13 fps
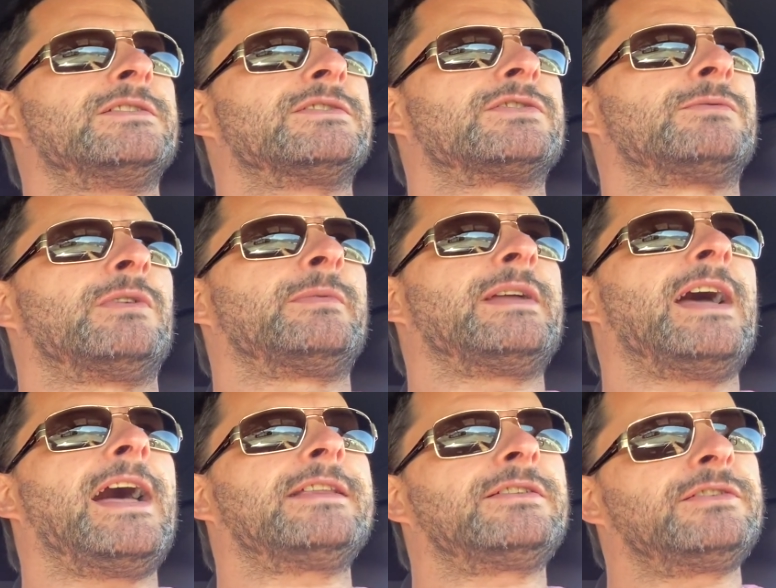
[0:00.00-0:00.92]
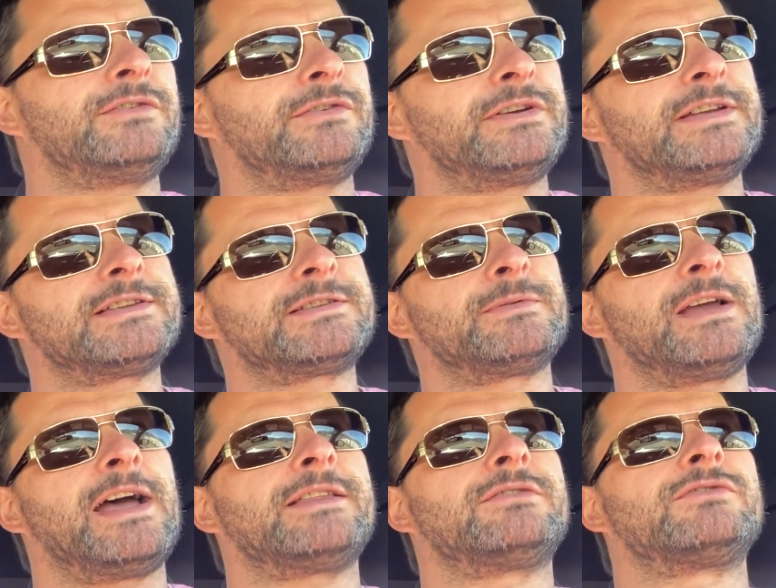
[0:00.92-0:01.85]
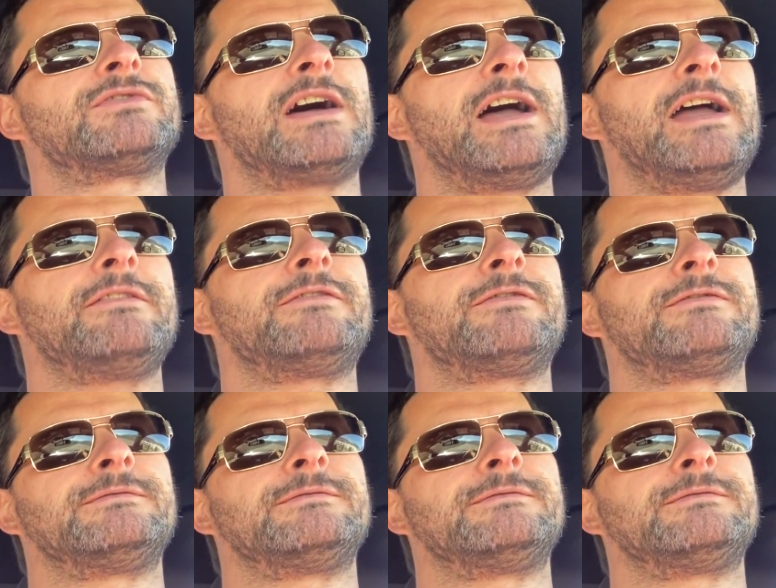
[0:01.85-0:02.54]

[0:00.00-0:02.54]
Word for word: So, what we had to do is we had to drive